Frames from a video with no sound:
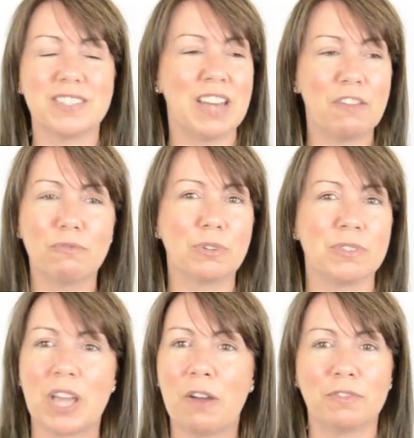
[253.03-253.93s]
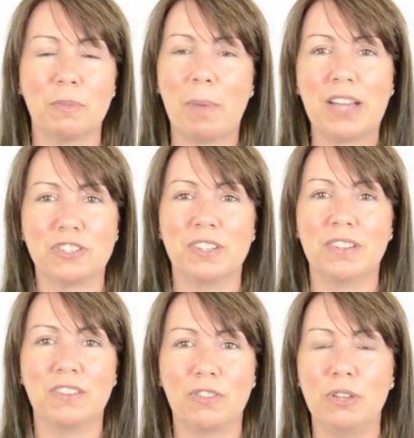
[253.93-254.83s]
He never runs out of the passion
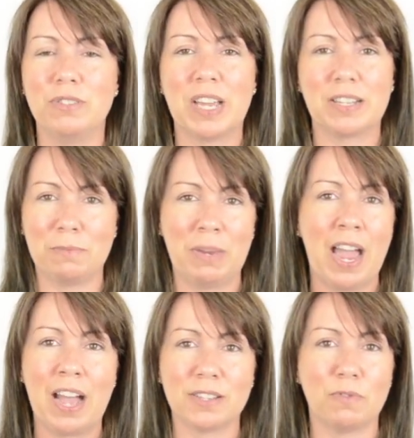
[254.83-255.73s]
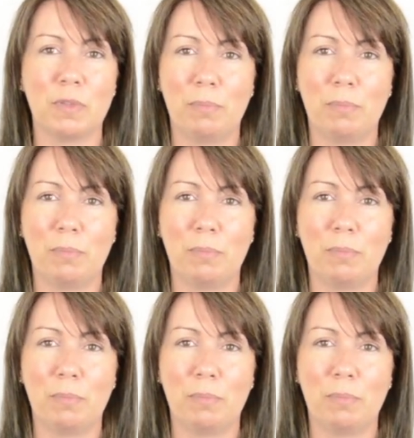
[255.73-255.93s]
and enthusiasm he has for the